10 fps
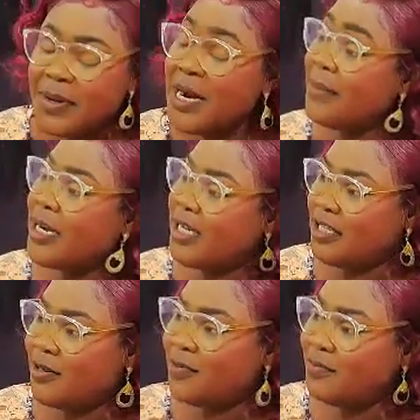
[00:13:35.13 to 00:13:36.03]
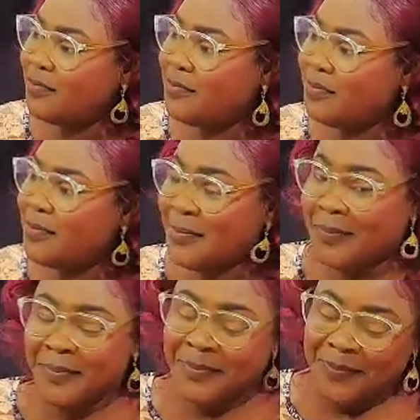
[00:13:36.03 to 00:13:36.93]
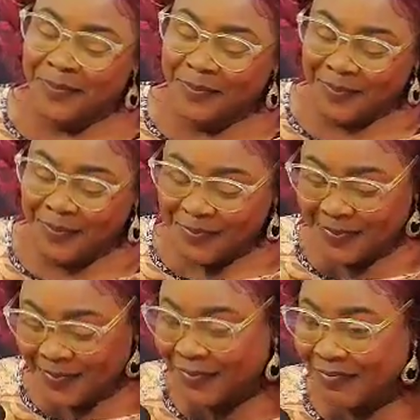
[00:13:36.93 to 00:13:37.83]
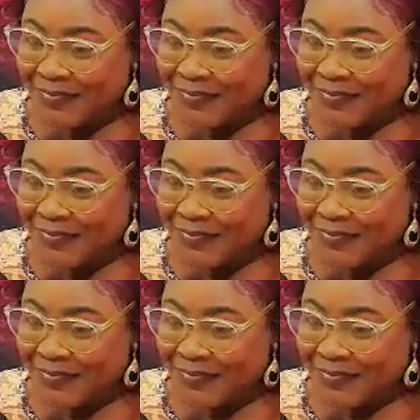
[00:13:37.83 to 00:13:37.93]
Me na me ka kire wo. Mm. Mm.